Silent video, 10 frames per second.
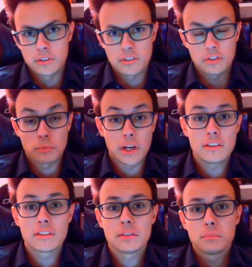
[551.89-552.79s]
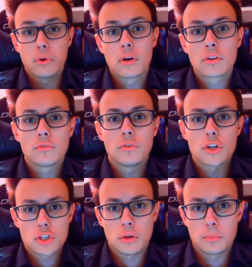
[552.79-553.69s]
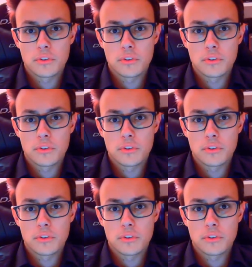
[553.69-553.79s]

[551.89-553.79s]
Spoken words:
Why is it important for shops?